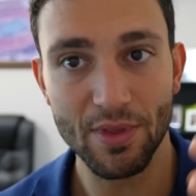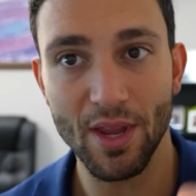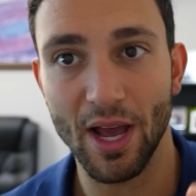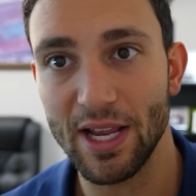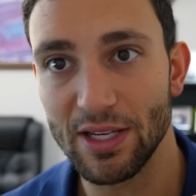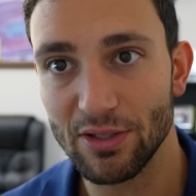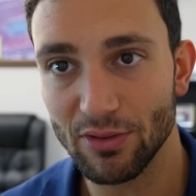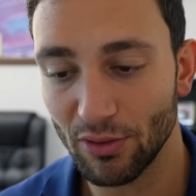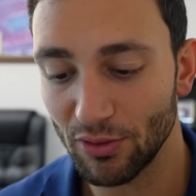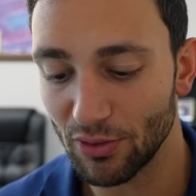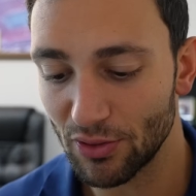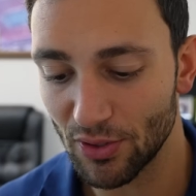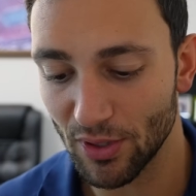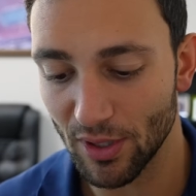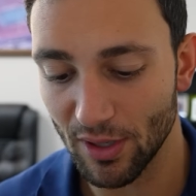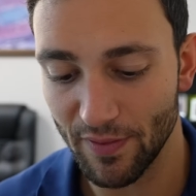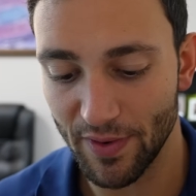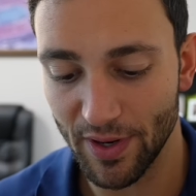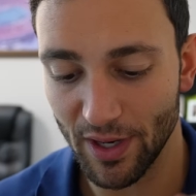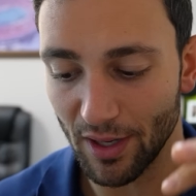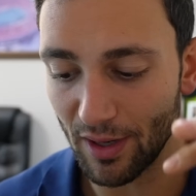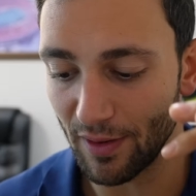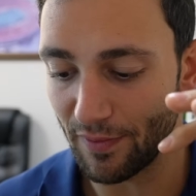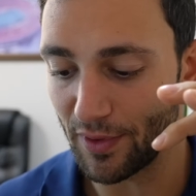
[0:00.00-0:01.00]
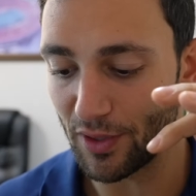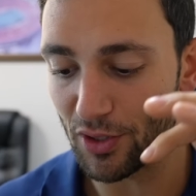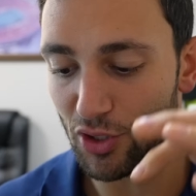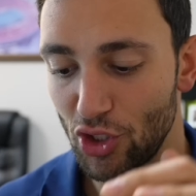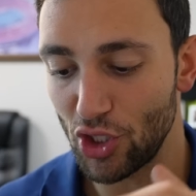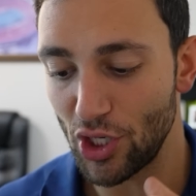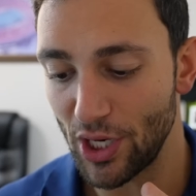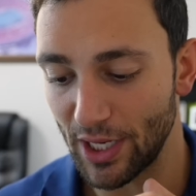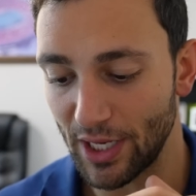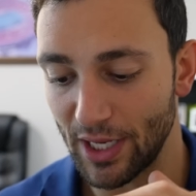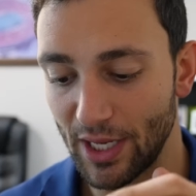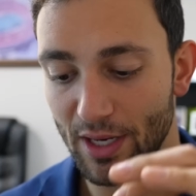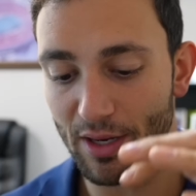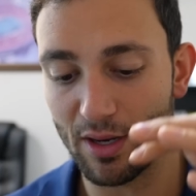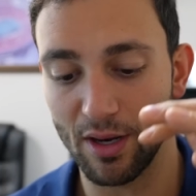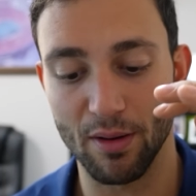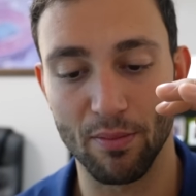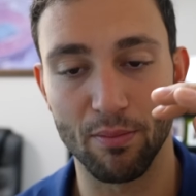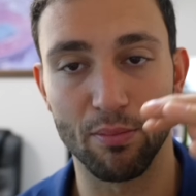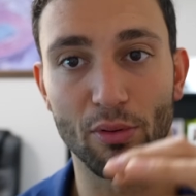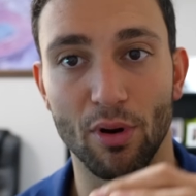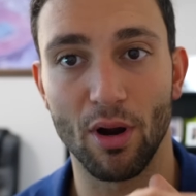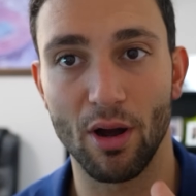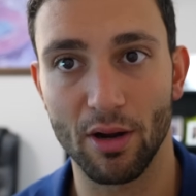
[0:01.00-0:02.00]
Nice little serving of chicken,
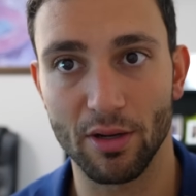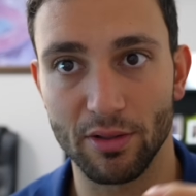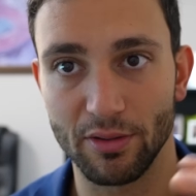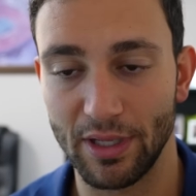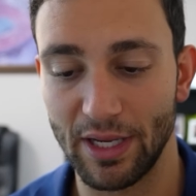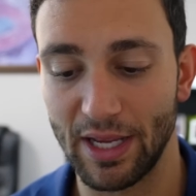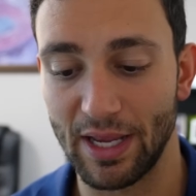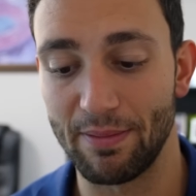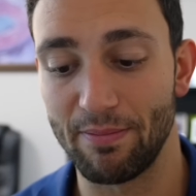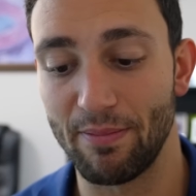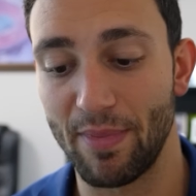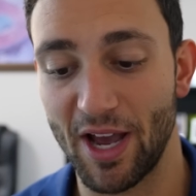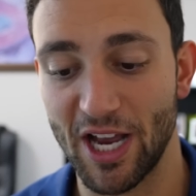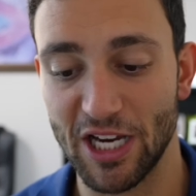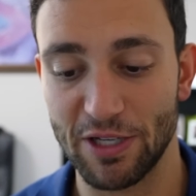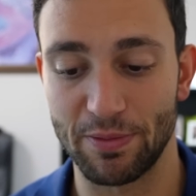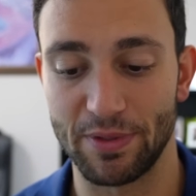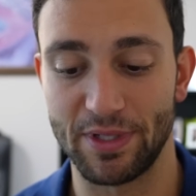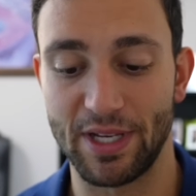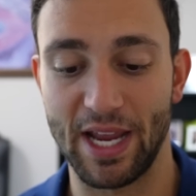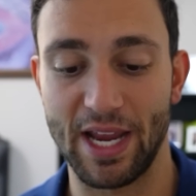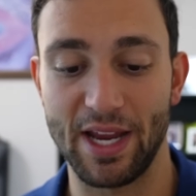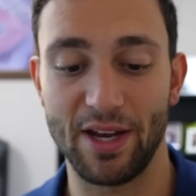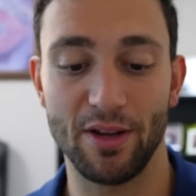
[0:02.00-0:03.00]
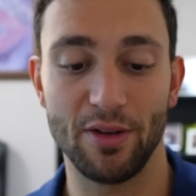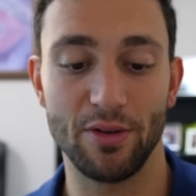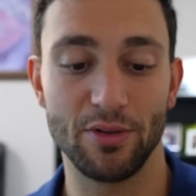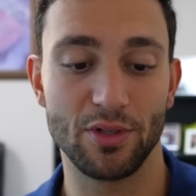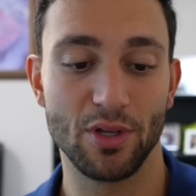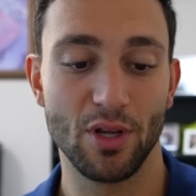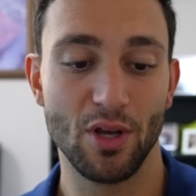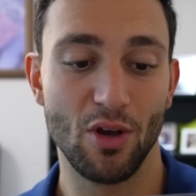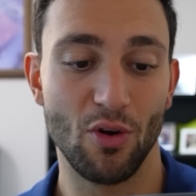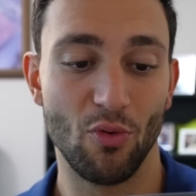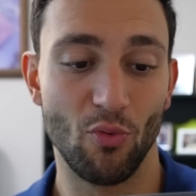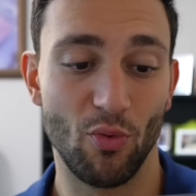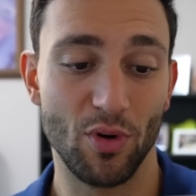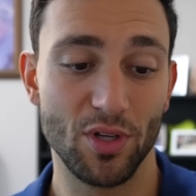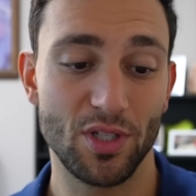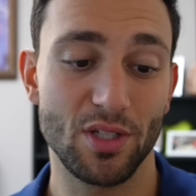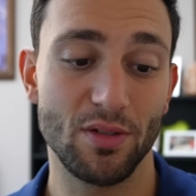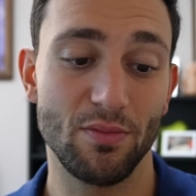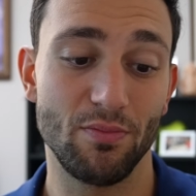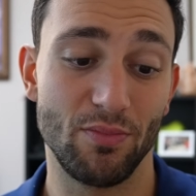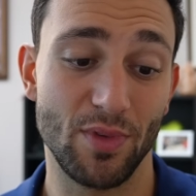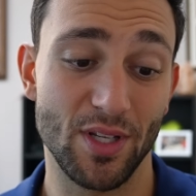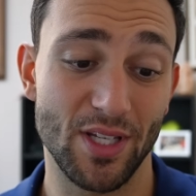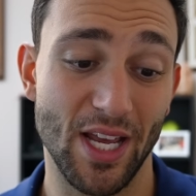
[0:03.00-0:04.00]
broccoli, and mashed potatoes. With
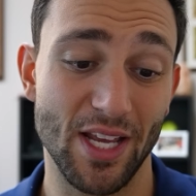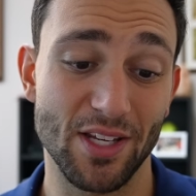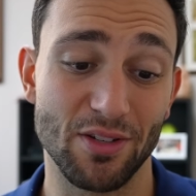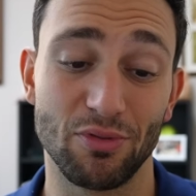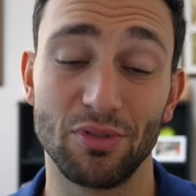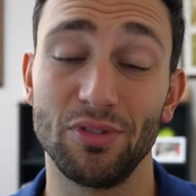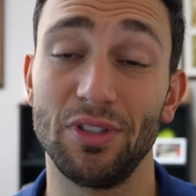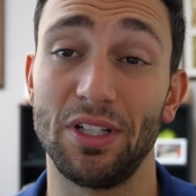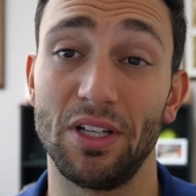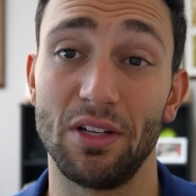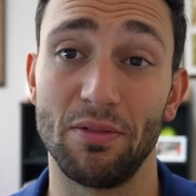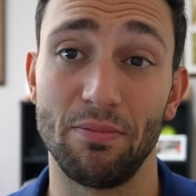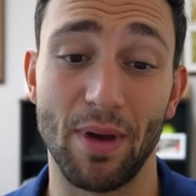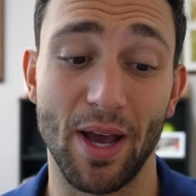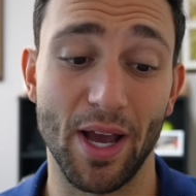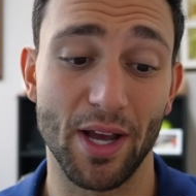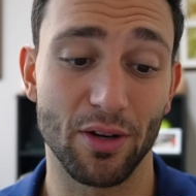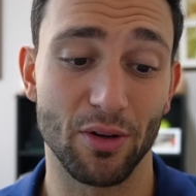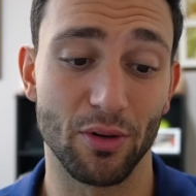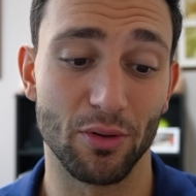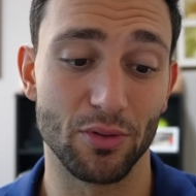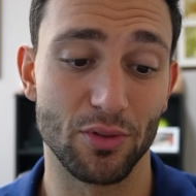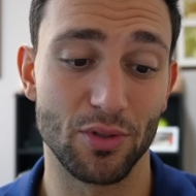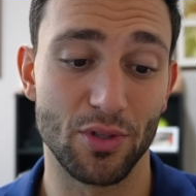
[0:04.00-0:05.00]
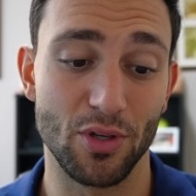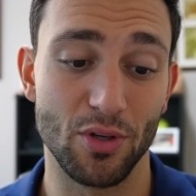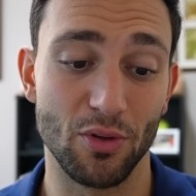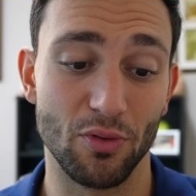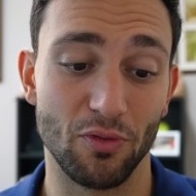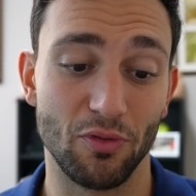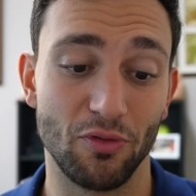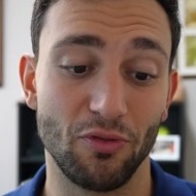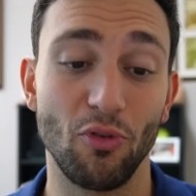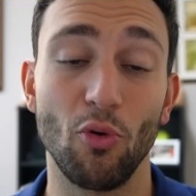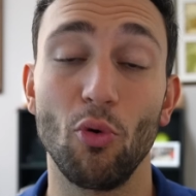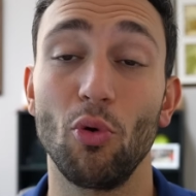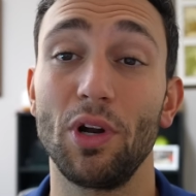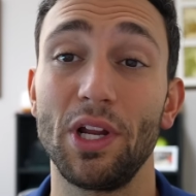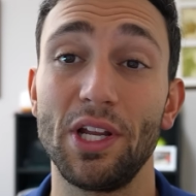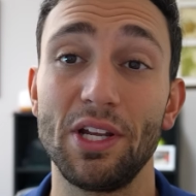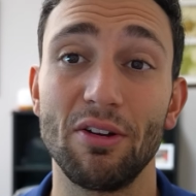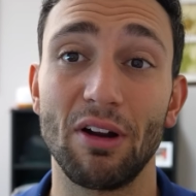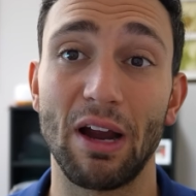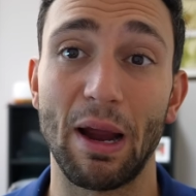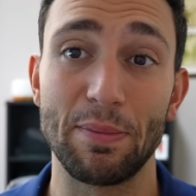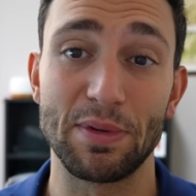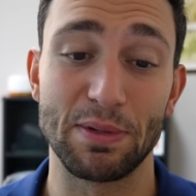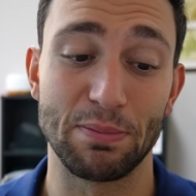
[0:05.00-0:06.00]
some, this has really good macros too. 40
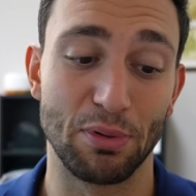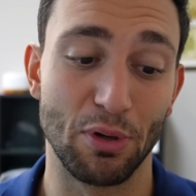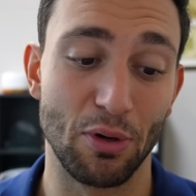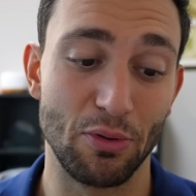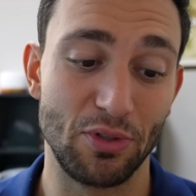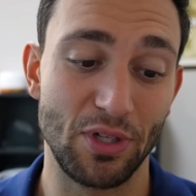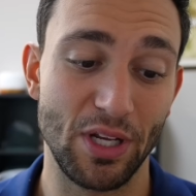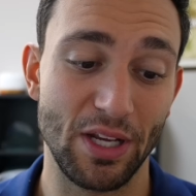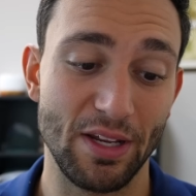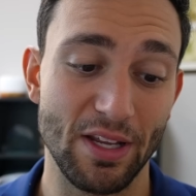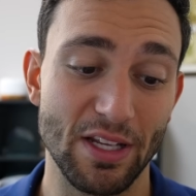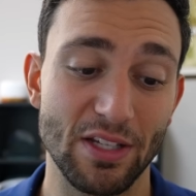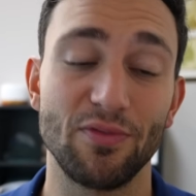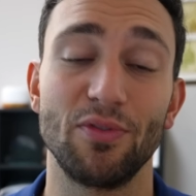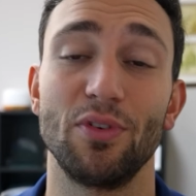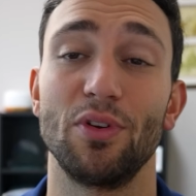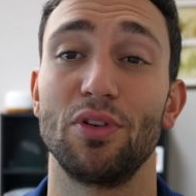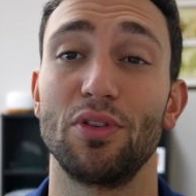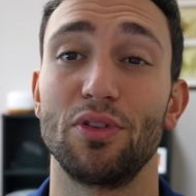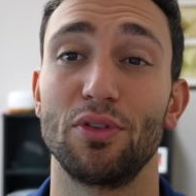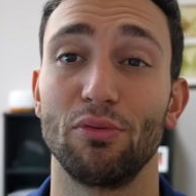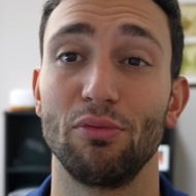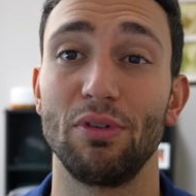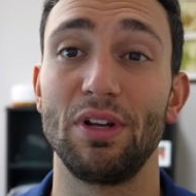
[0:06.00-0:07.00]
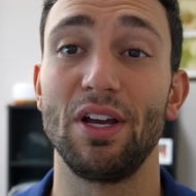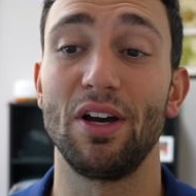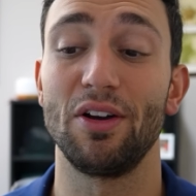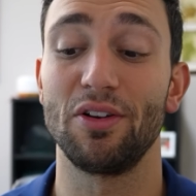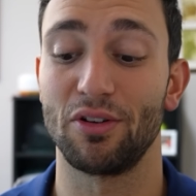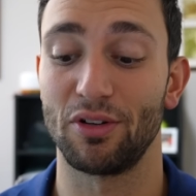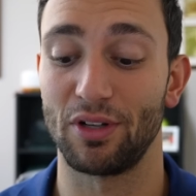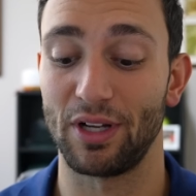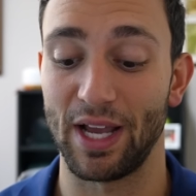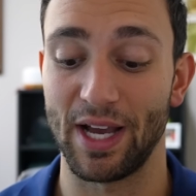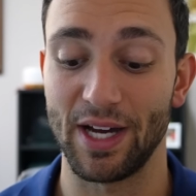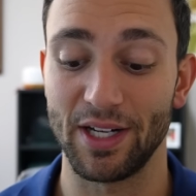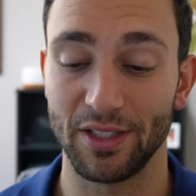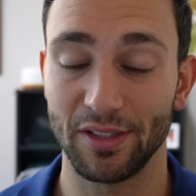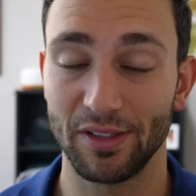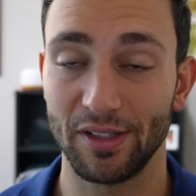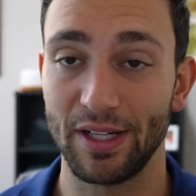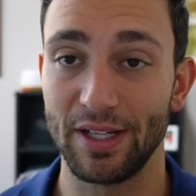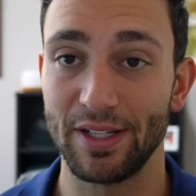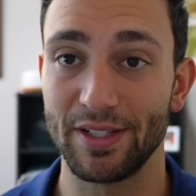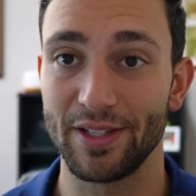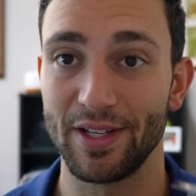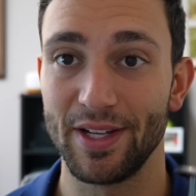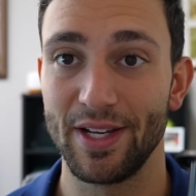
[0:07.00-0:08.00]
grams of protein is for 300
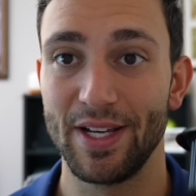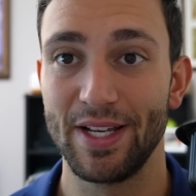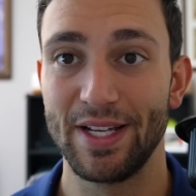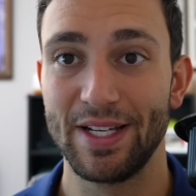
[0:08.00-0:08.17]
calories.